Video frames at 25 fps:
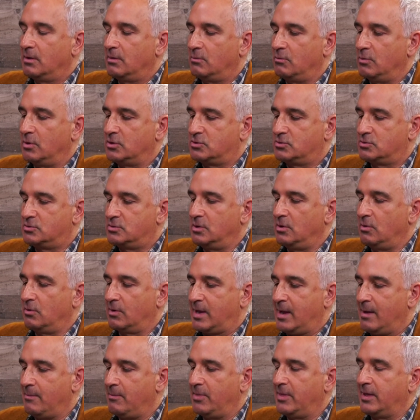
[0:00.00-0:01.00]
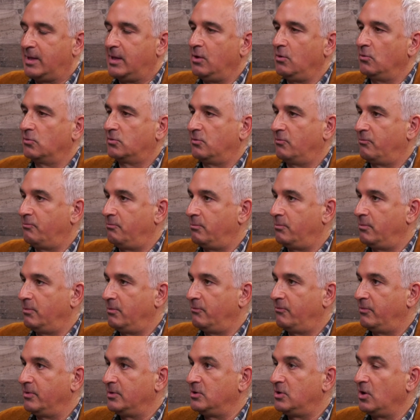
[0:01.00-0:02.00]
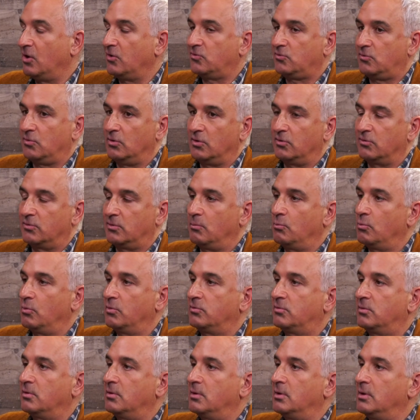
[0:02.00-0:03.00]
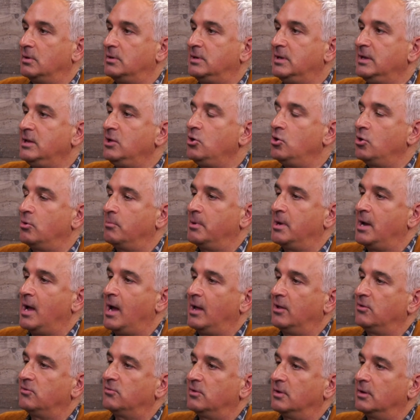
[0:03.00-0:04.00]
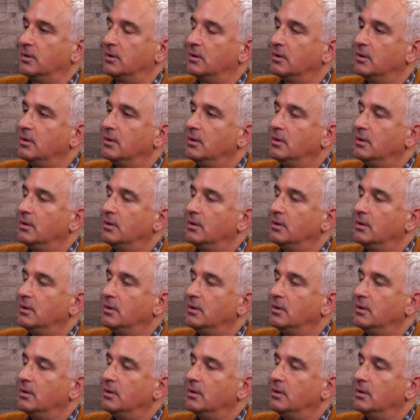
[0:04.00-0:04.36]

which you know came on the heels of, of industrialism, was a dehumanizing